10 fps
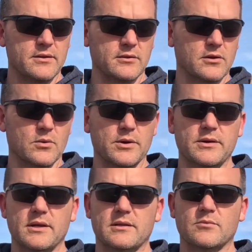The lower
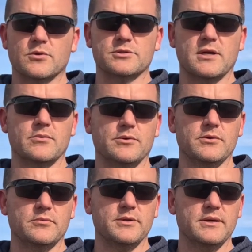you get, the more stable
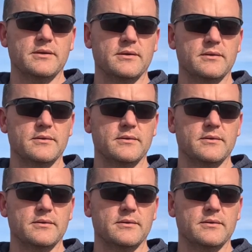you'll be,